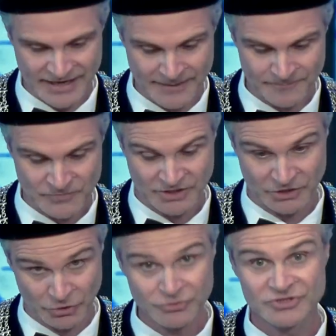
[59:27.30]
I
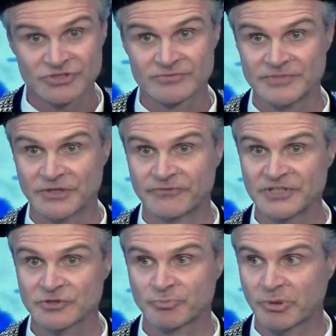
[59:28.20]
close the
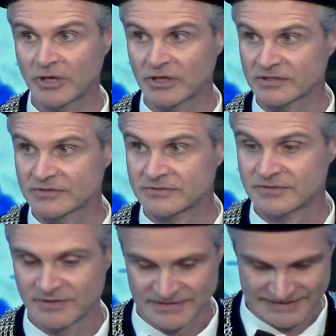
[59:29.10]
official part
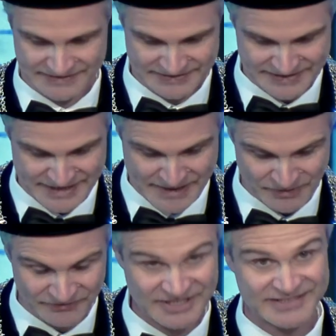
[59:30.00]

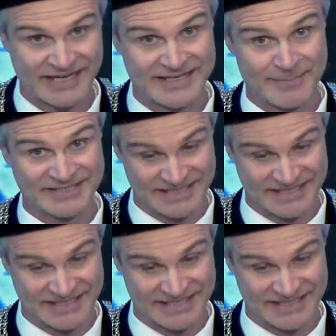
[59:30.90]
of this academic